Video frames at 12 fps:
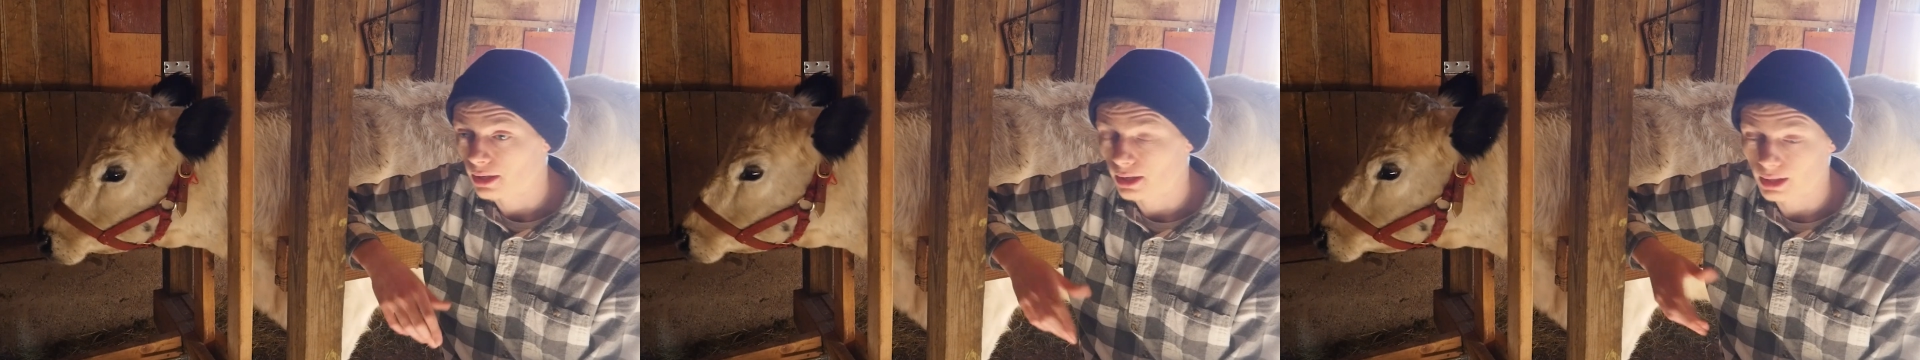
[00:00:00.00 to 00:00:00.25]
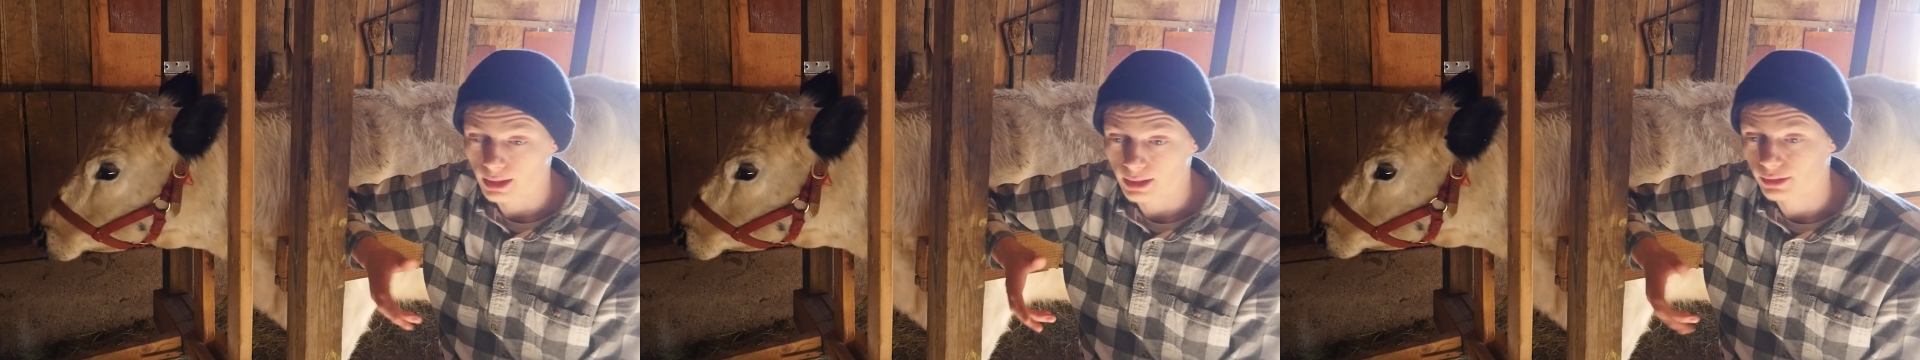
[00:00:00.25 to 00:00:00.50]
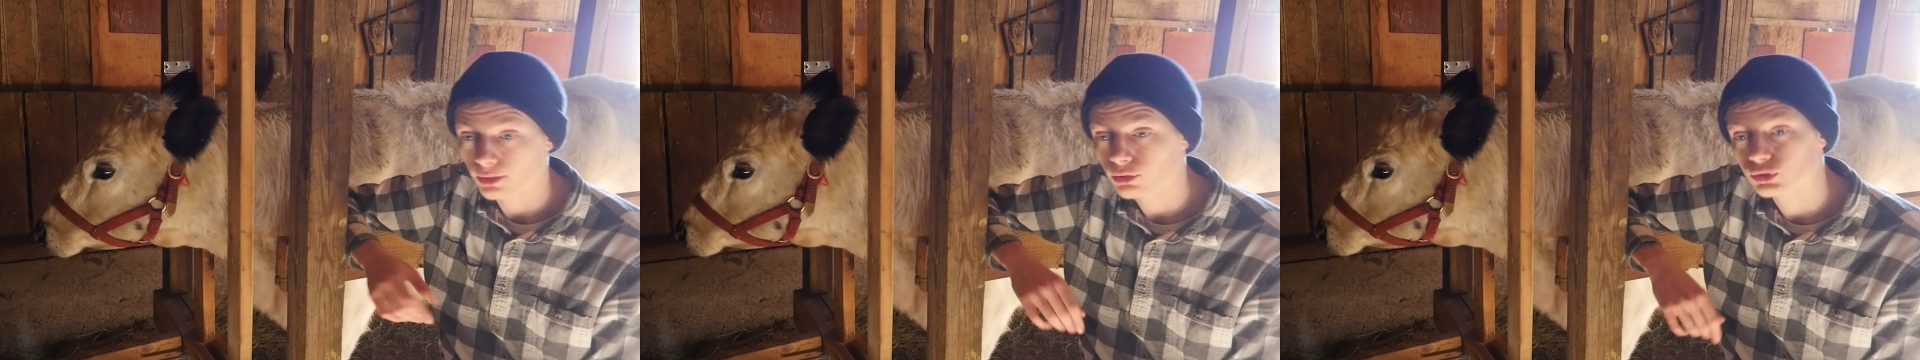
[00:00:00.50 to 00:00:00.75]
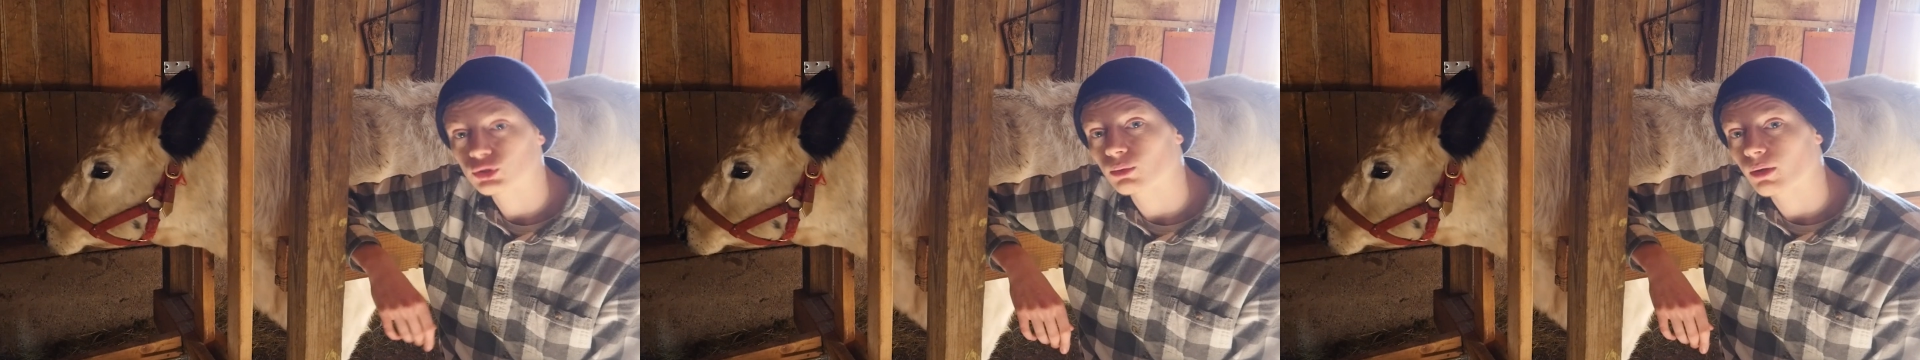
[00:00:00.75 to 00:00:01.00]
Uh,
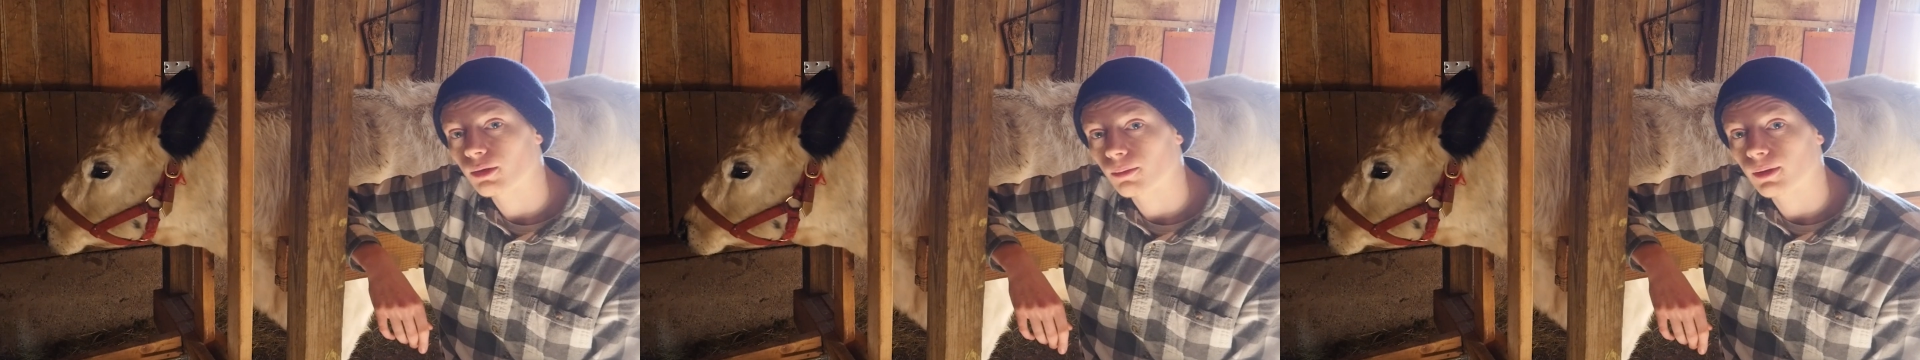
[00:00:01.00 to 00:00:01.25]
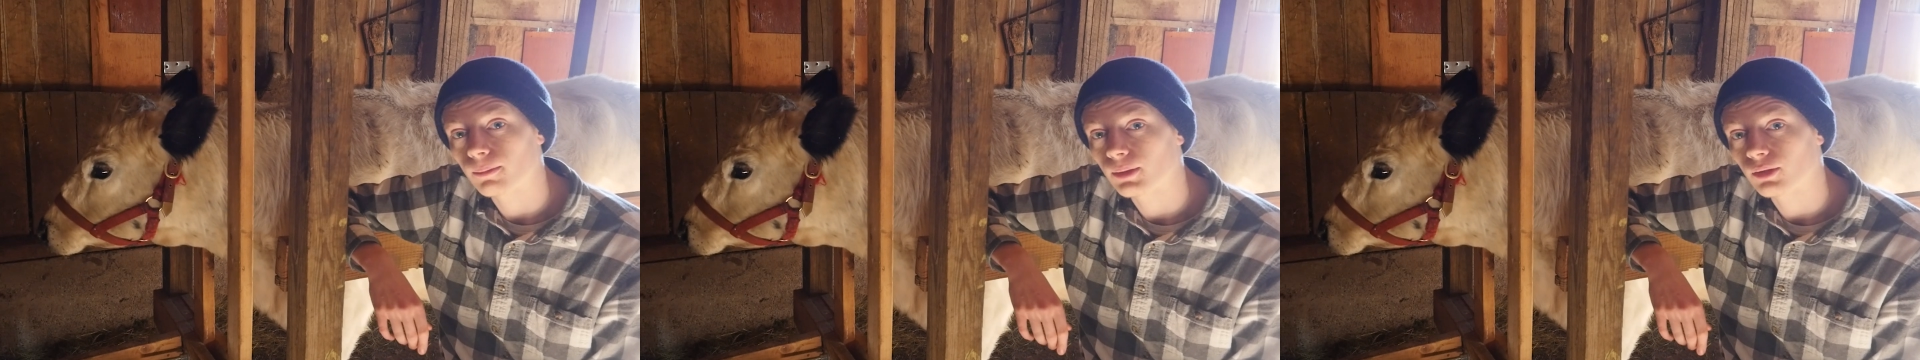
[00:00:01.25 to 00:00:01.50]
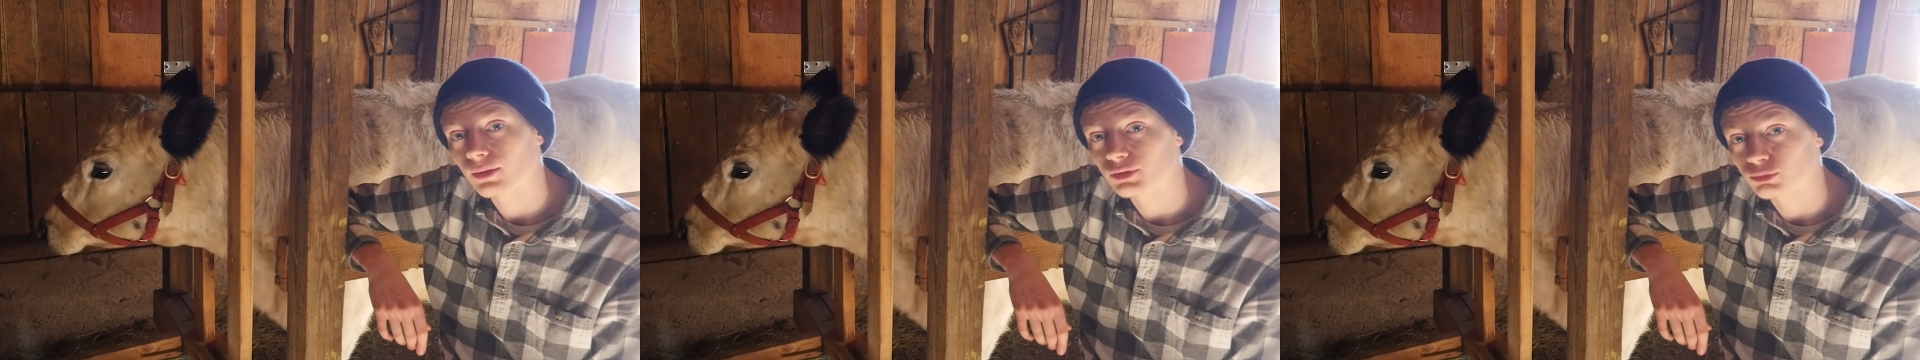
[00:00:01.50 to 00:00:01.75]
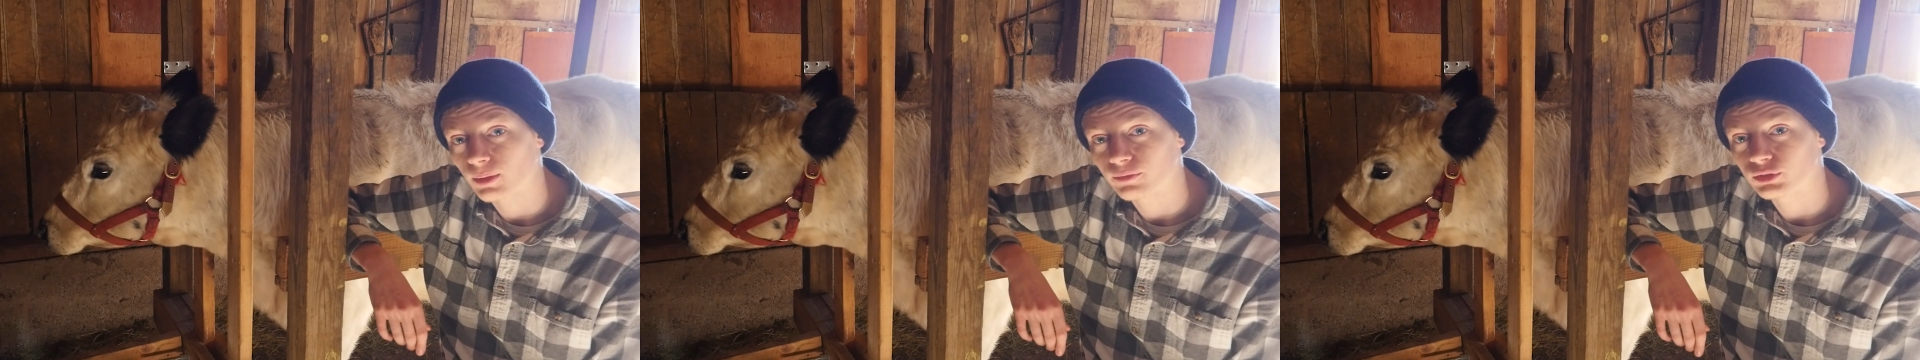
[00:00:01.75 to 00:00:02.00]
another story where milk
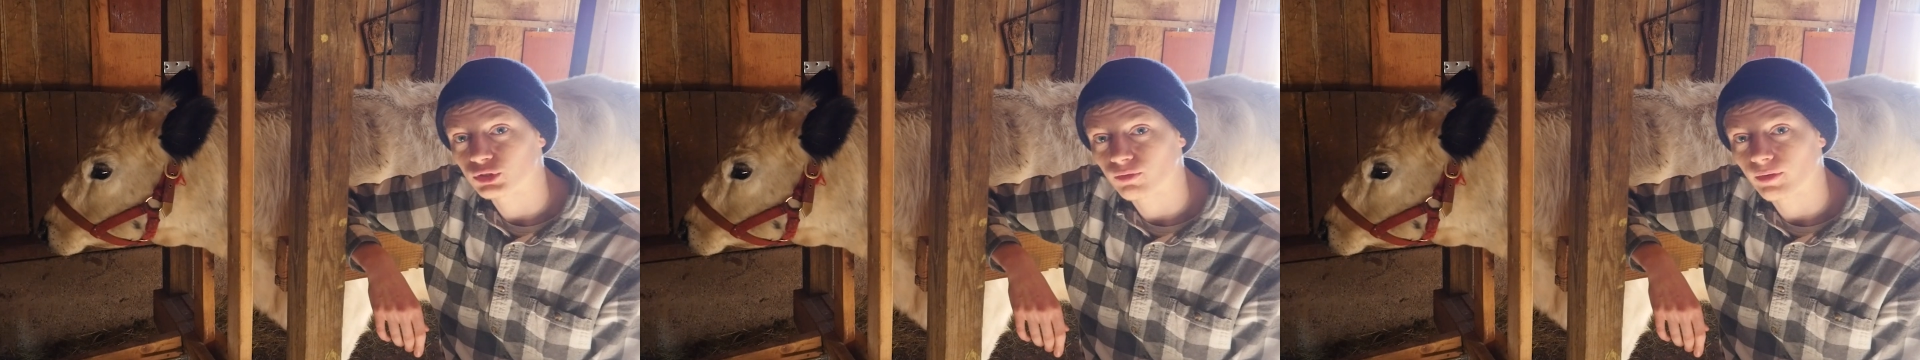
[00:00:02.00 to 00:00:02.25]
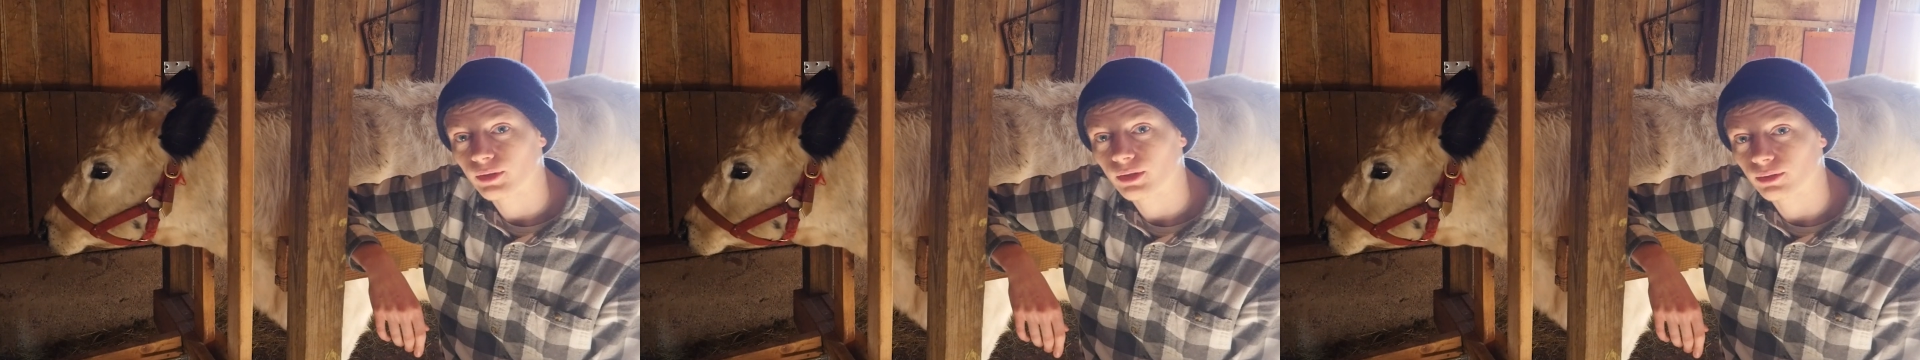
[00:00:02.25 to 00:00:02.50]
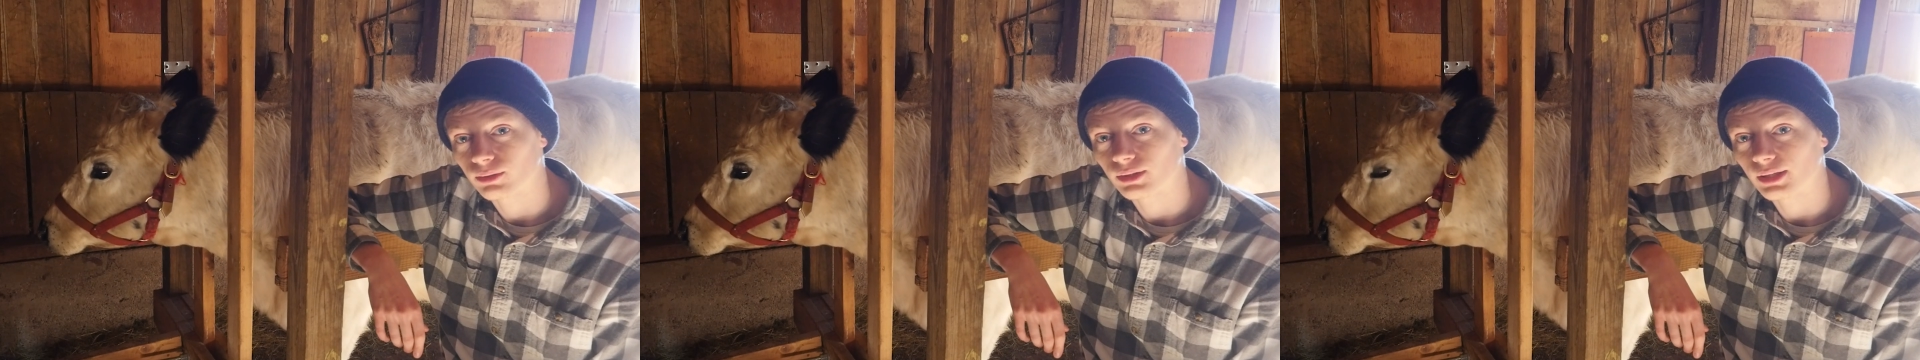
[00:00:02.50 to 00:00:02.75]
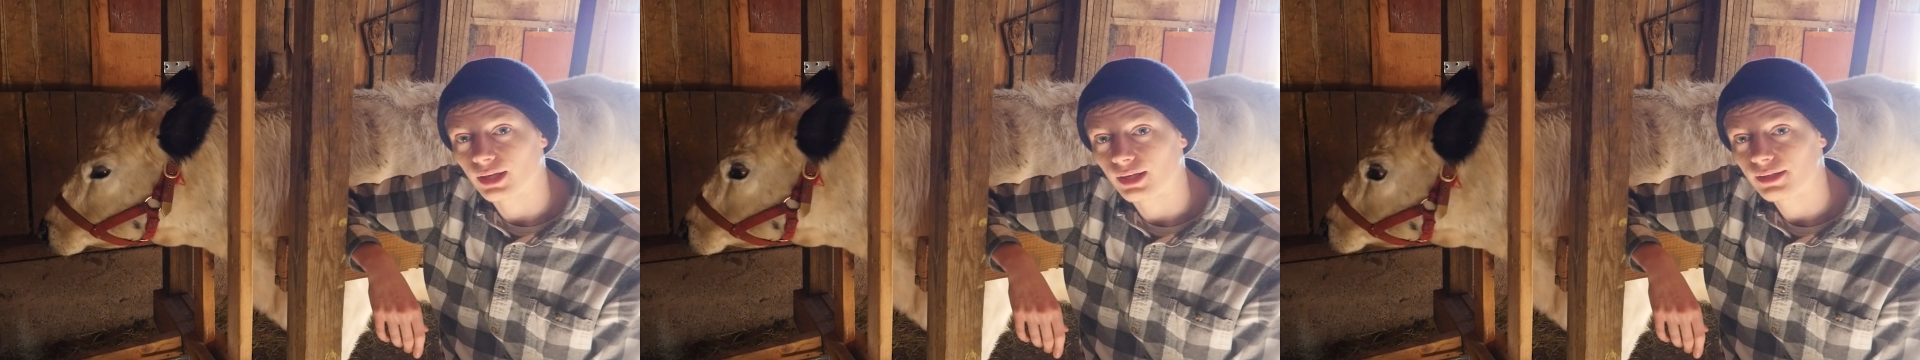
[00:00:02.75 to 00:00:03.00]
is referenced very
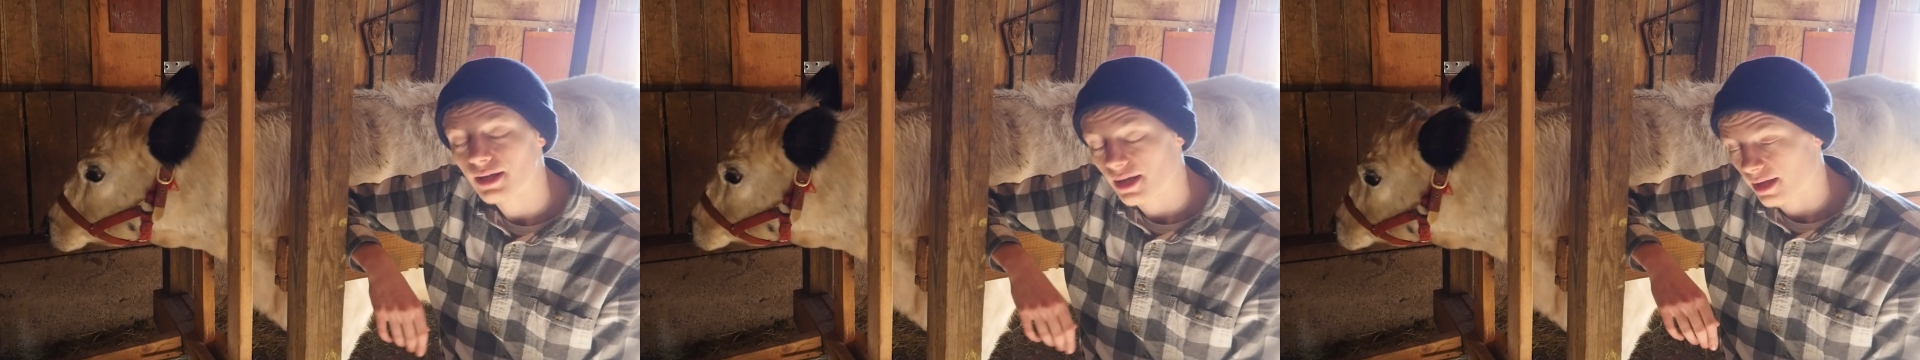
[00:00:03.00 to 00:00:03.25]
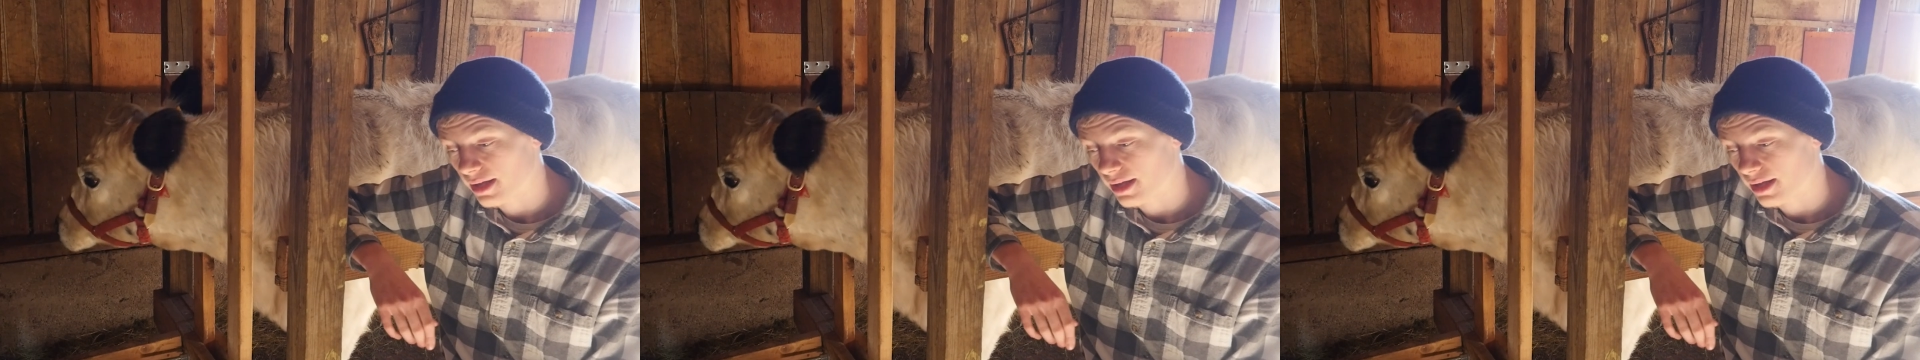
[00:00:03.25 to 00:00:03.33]
early on